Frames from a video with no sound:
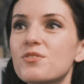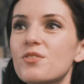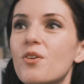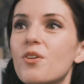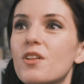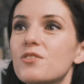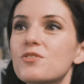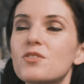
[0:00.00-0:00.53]

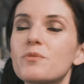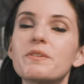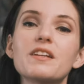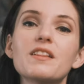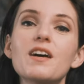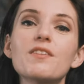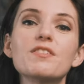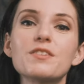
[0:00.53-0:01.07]
soul on so many
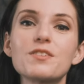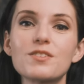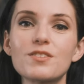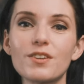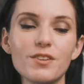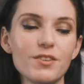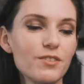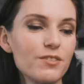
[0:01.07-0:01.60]
levels.
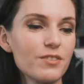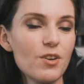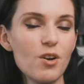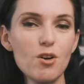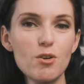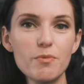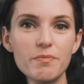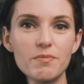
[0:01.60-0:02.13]
So
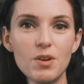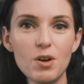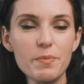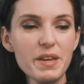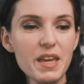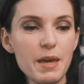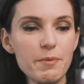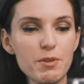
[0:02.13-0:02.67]
home home
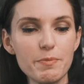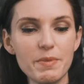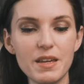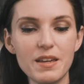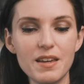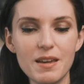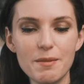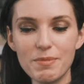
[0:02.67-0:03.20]
it came with
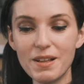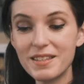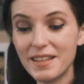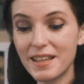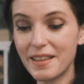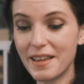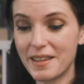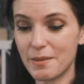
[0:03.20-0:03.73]
me. Plus
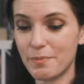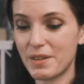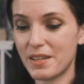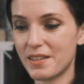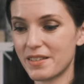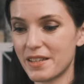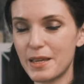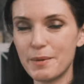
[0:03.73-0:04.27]
I like it
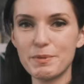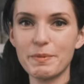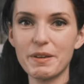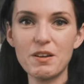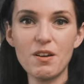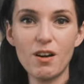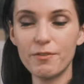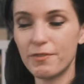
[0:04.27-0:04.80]
because it keeps my
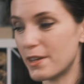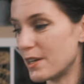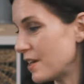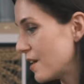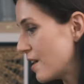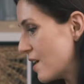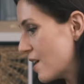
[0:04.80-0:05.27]
coffee